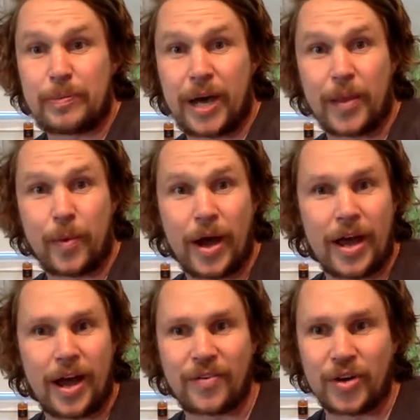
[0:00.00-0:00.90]
by the
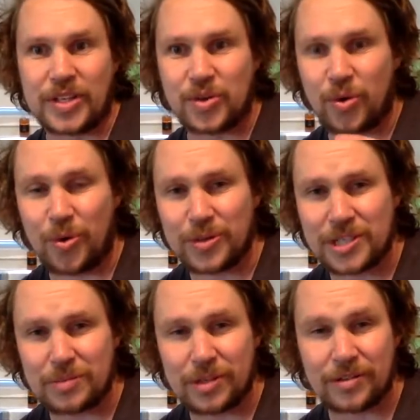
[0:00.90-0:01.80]
way, I've got this
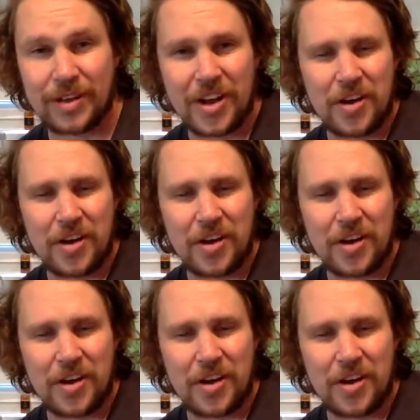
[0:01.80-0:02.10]
awesome little